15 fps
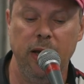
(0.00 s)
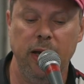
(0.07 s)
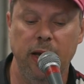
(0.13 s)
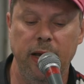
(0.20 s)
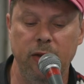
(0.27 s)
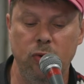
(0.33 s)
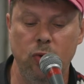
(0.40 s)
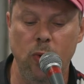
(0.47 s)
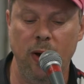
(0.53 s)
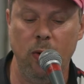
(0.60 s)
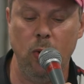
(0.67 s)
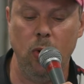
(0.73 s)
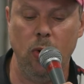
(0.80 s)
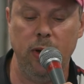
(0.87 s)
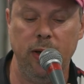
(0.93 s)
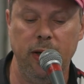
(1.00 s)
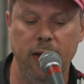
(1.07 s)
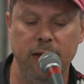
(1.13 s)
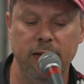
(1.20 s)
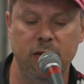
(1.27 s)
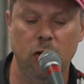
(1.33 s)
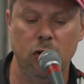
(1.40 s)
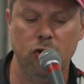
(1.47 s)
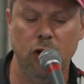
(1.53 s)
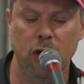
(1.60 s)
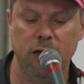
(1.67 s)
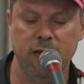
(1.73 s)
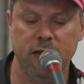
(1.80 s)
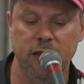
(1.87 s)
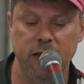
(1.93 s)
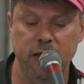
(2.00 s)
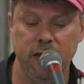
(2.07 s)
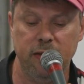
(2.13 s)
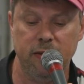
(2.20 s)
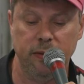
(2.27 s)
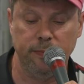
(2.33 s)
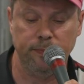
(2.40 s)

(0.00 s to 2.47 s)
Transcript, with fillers: and to our essential needs.